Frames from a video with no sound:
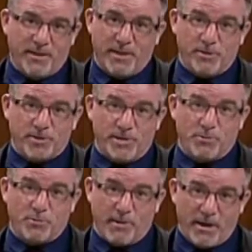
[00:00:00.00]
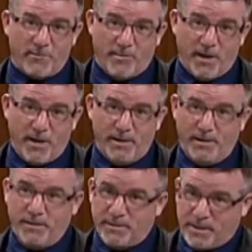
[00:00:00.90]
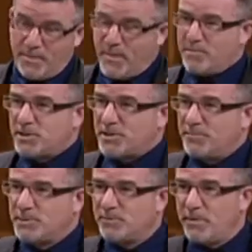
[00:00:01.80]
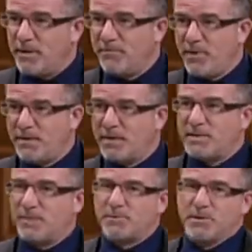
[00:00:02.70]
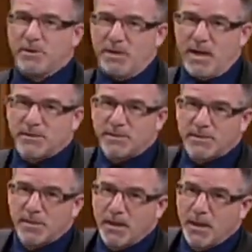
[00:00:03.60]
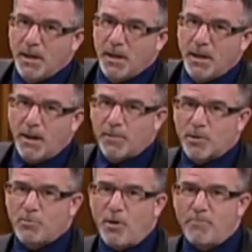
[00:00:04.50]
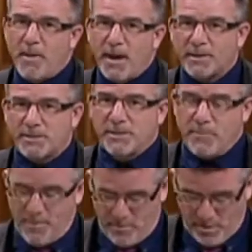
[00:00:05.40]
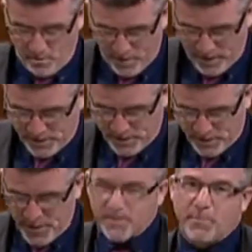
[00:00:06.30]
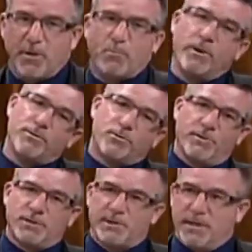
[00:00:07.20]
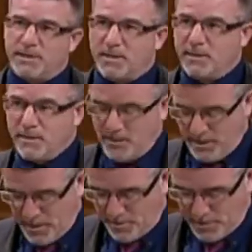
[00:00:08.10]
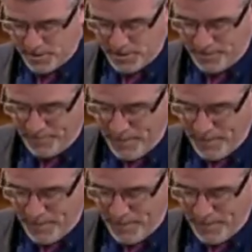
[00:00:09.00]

that you seem to reify, that the member seems to reify. That's absolutely nuts. I'm going to quote back to the member what he said about when he's criticizing the Liberals,